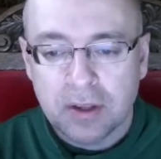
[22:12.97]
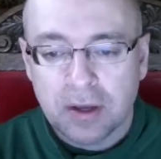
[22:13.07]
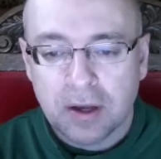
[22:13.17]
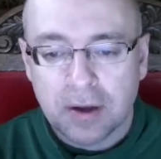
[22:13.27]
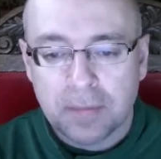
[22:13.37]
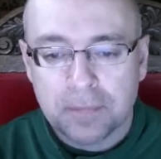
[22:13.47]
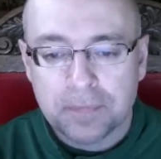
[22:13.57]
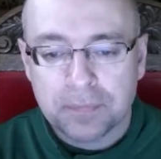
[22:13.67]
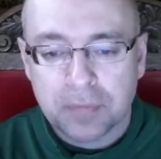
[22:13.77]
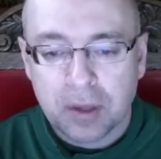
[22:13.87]
Um,
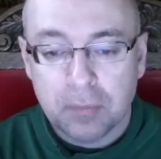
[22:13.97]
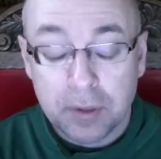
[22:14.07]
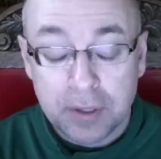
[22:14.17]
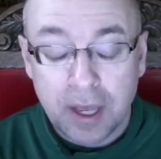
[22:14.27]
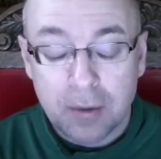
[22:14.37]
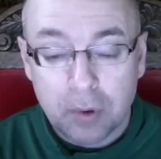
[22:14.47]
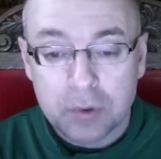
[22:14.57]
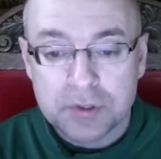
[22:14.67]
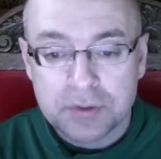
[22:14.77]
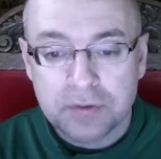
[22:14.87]
but yeah,
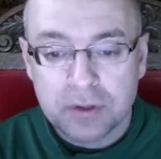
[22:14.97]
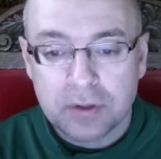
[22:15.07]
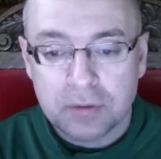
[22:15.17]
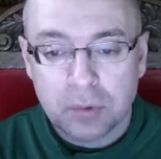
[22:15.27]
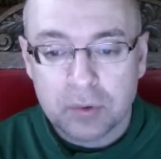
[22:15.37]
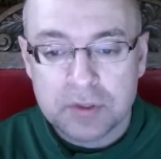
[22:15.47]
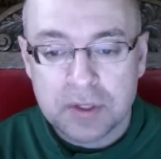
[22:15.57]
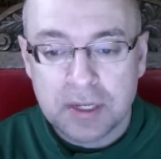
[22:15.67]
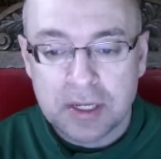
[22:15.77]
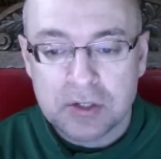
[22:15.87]
most of the most of the
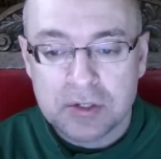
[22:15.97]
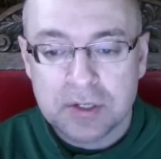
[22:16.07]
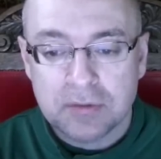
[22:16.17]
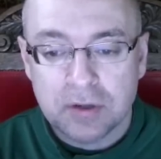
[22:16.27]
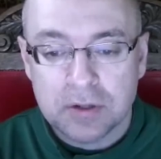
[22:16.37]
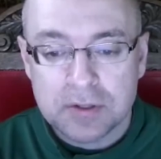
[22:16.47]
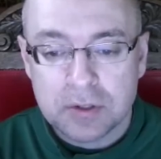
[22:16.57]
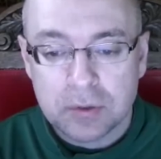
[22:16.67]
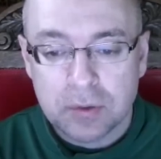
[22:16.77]
nations that have done so